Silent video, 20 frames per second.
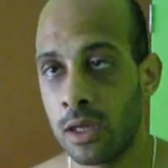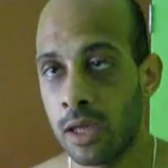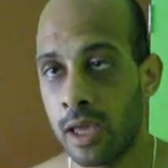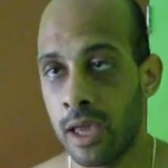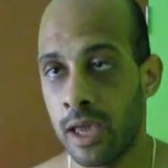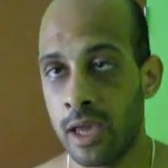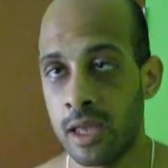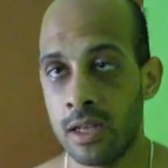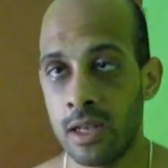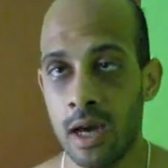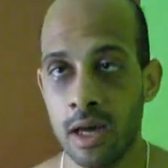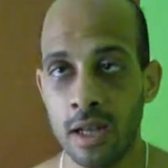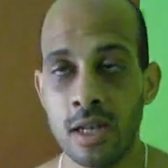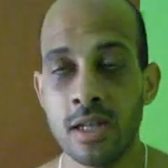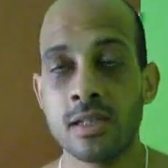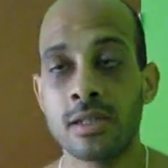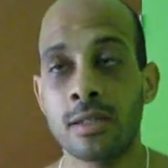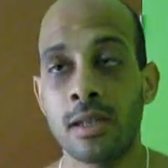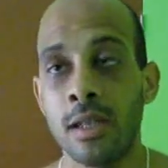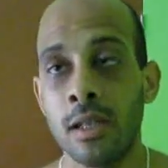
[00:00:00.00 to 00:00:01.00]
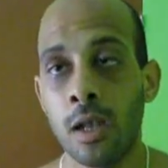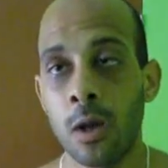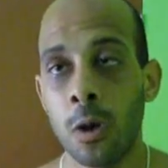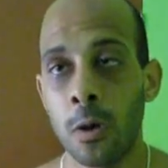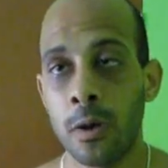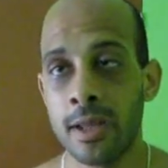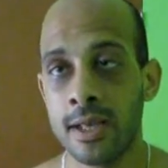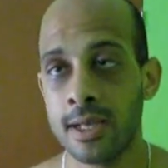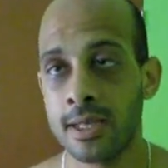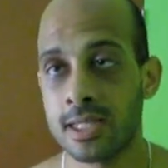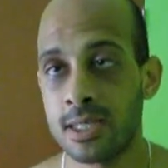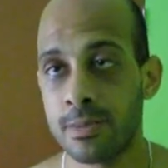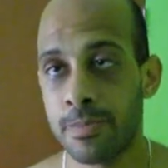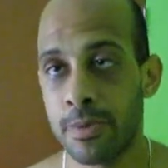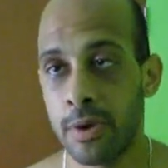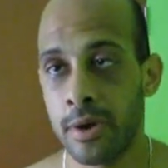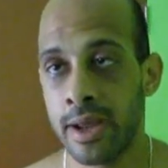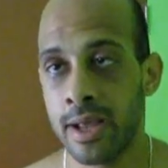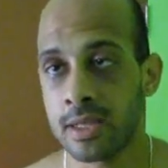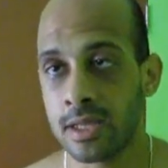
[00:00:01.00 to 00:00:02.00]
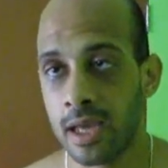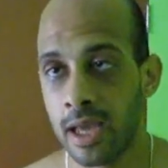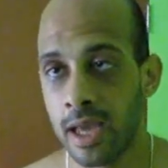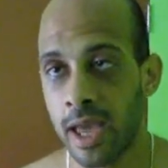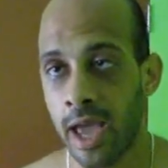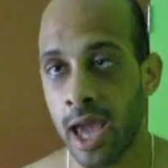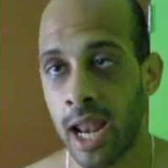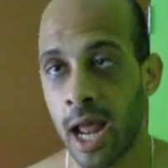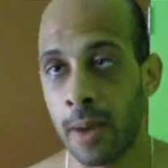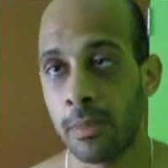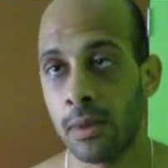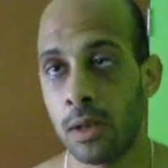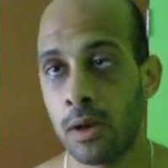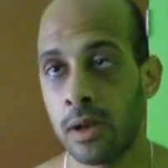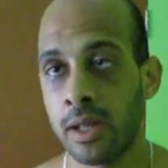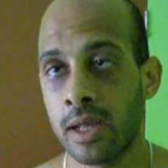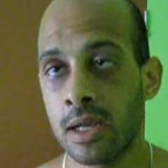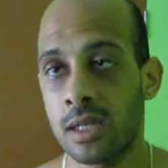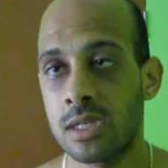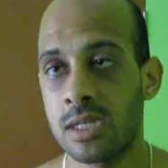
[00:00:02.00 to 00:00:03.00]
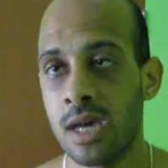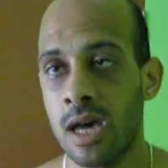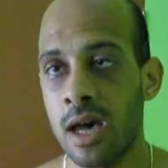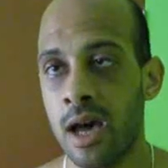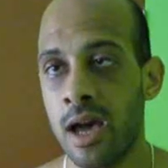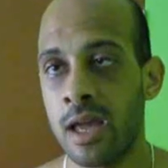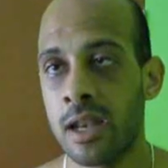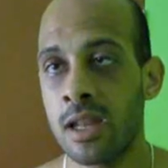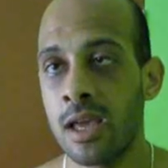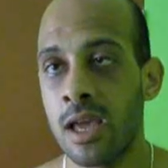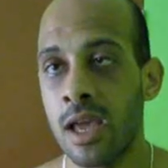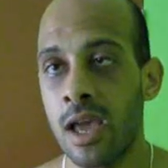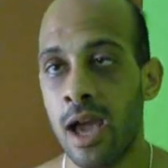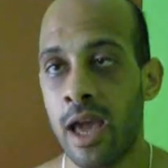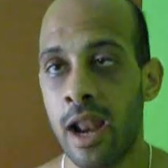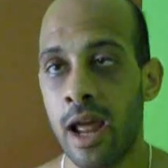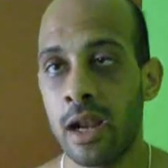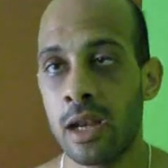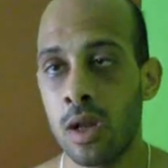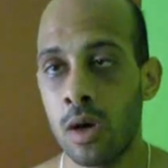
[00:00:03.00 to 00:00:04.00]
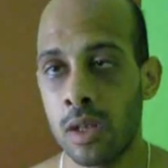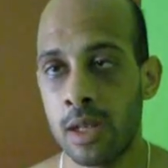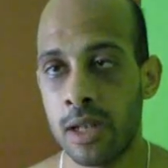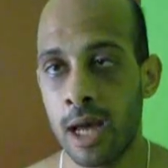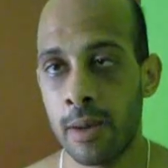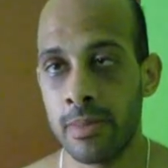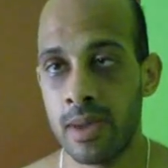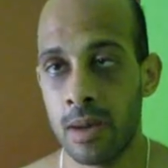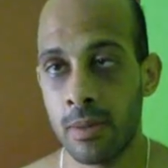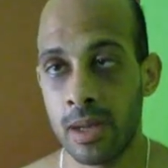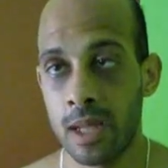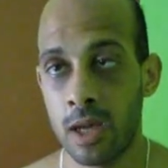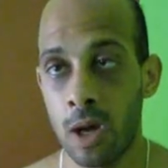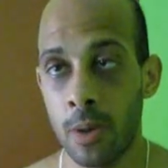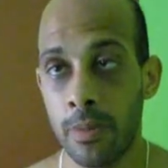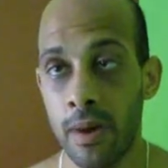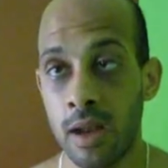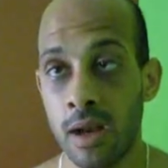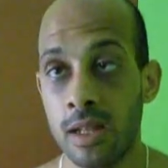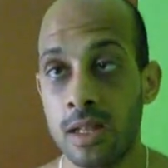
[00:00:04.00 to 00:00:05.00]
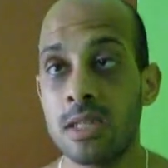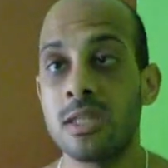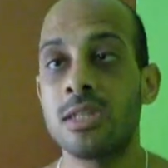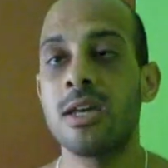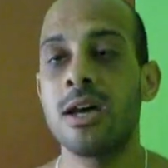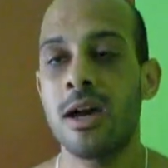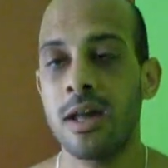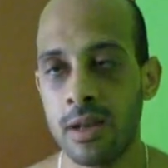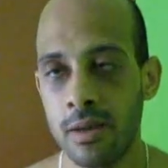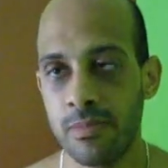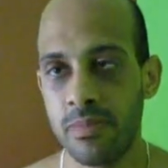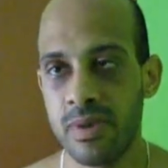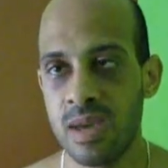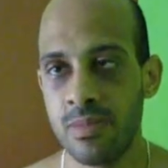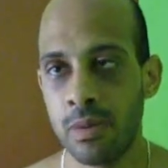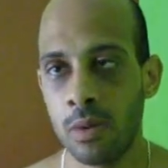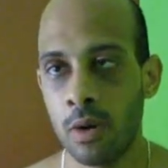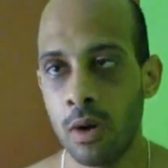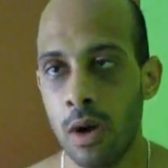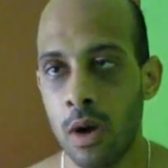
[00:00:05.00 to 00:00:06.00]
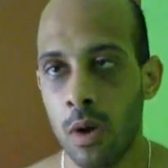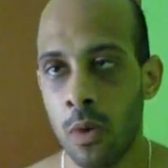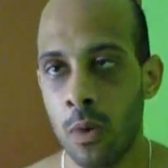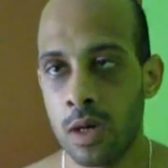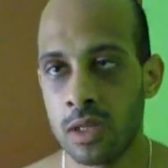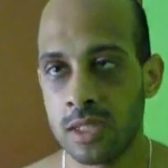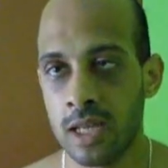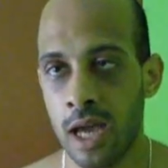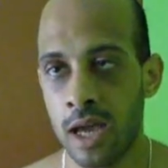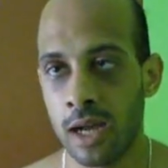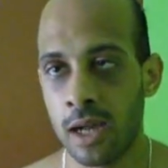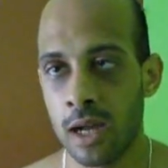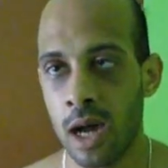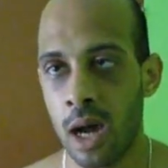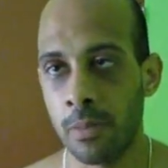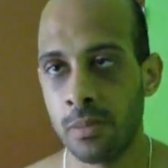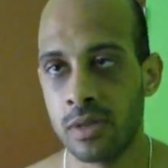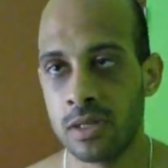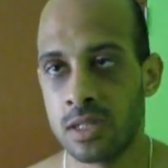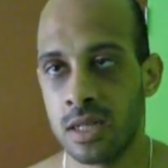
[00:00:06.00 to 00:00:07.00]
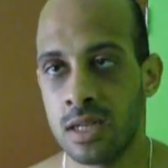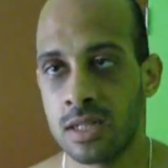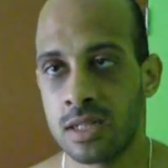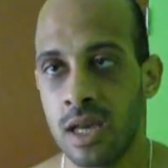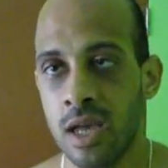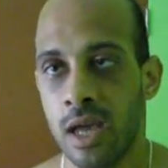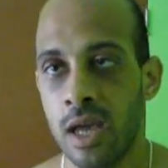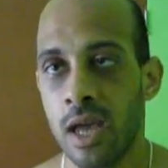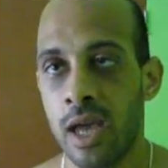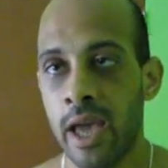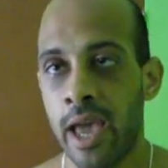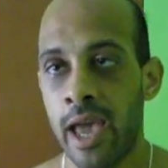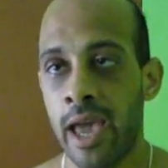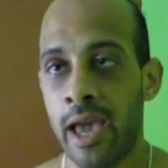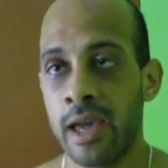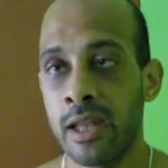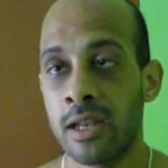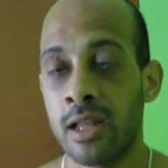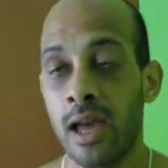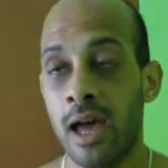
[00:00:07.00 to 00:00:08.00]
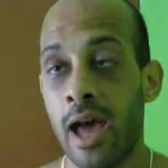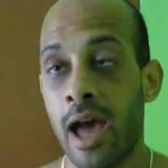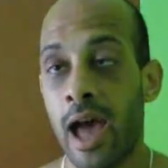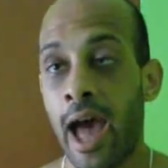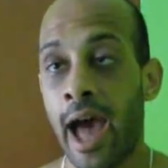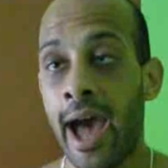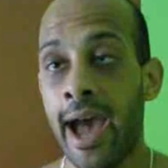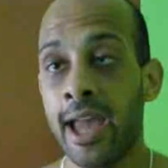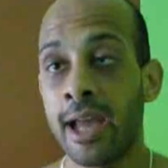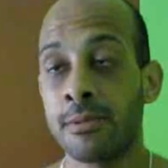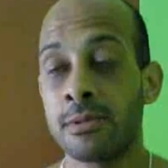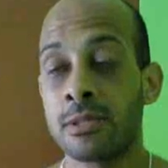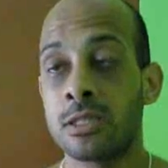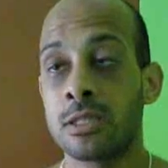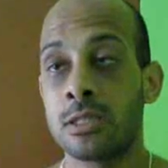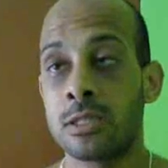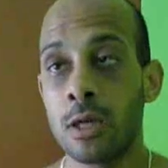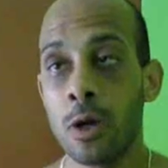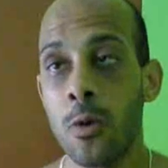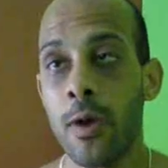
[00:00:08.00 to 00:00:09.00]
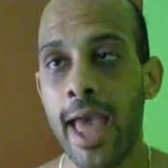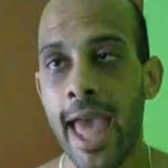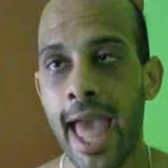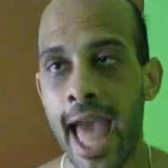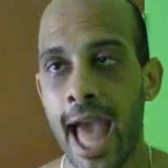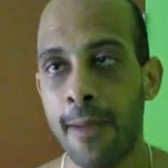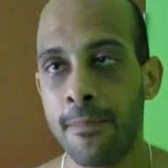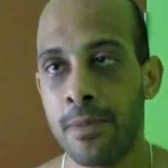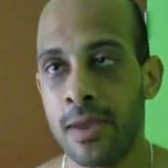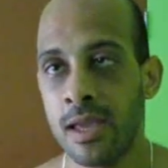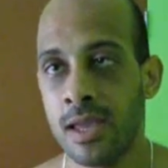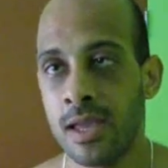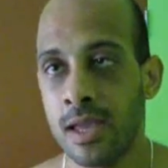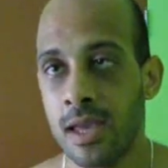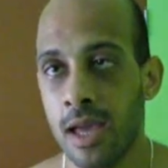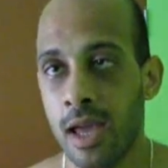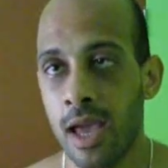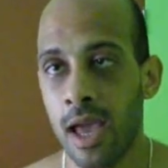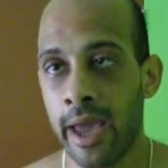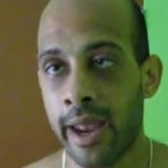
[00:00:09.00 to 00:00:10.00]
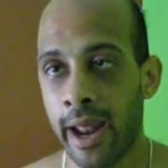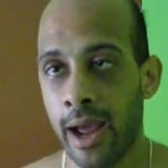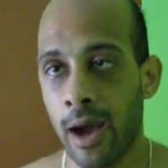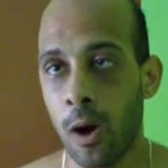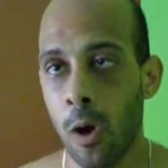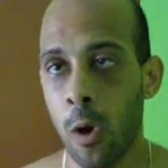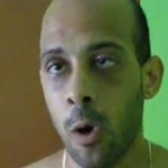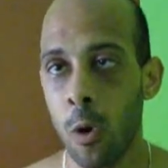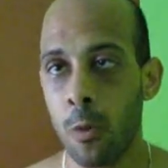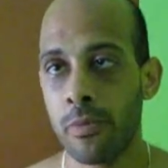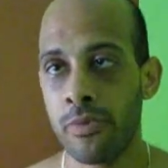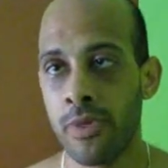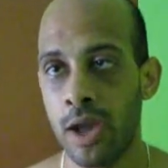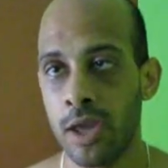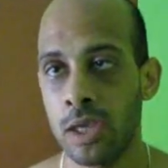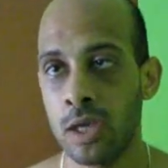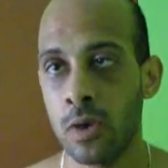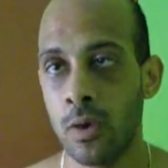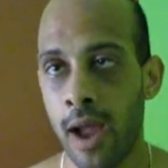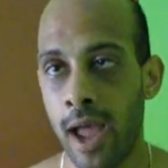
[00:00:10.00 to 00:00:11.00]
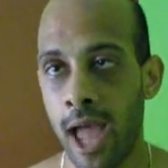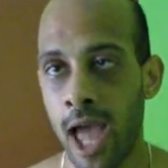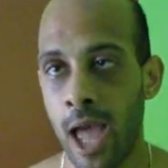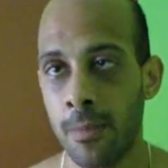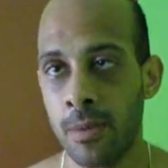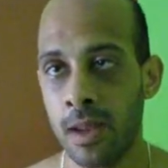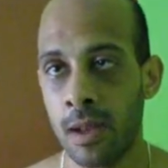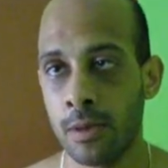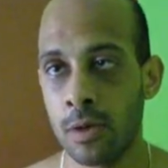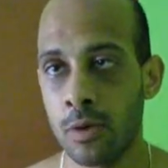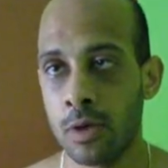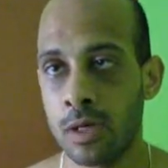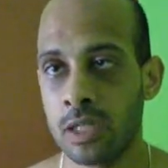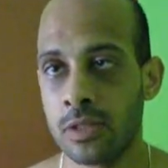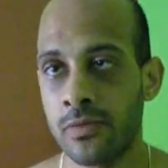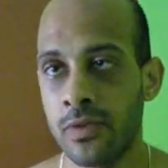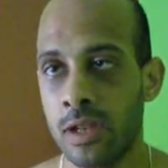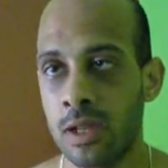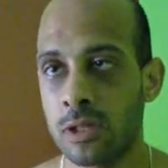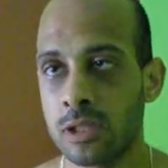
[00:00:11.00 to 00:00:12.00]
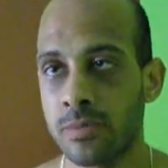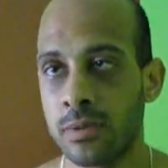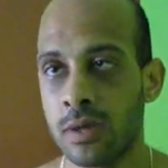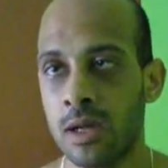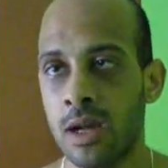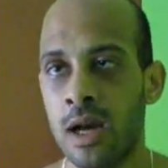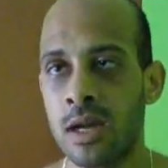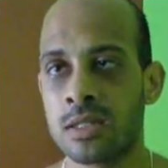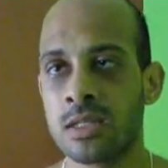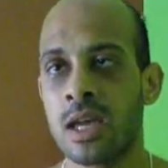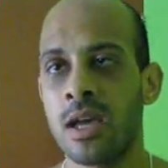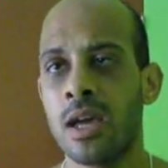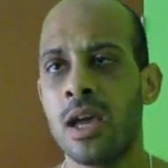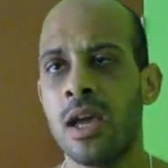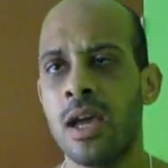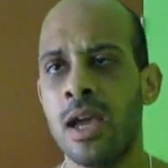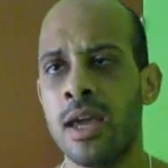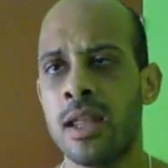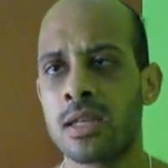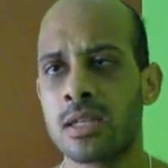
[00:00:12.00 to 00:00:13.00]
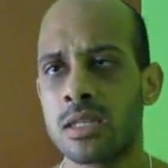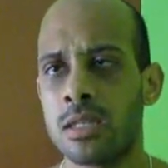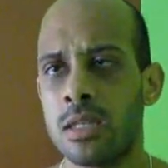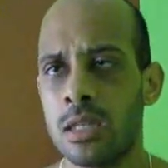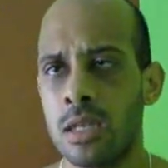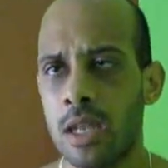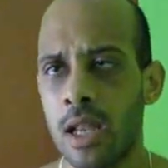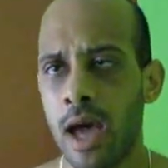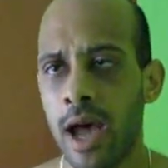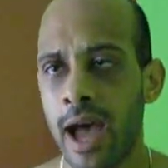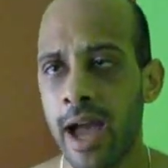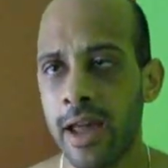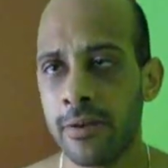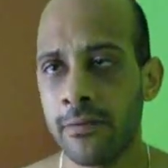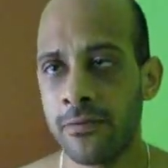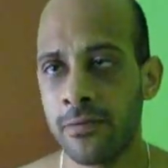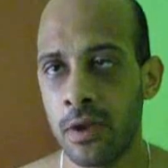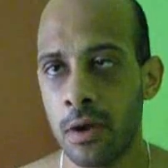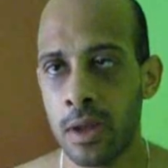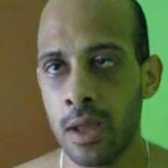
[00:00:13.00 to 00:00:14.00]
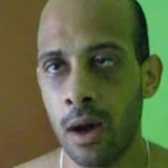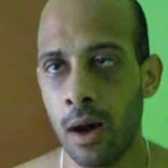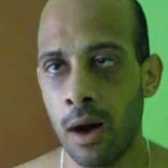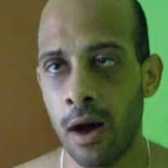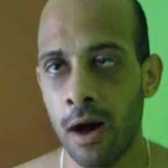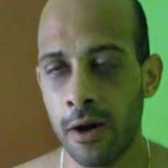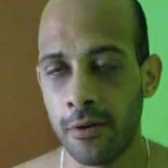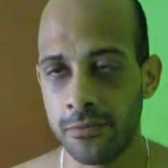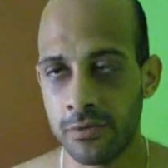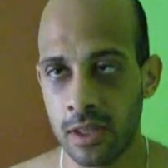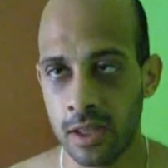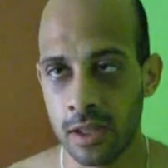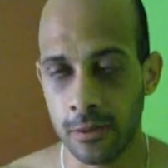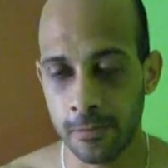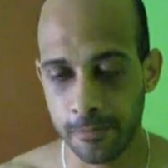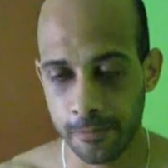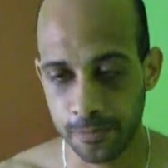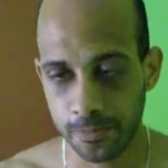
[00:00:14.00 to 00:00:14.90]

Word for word: And this is a learning experience, and I'm learning a ton, and I know that I'll be able to help out a ton of people once I accomplish this. And I am so happy, and I hope that you are happy I'm doing this video, because it is not very often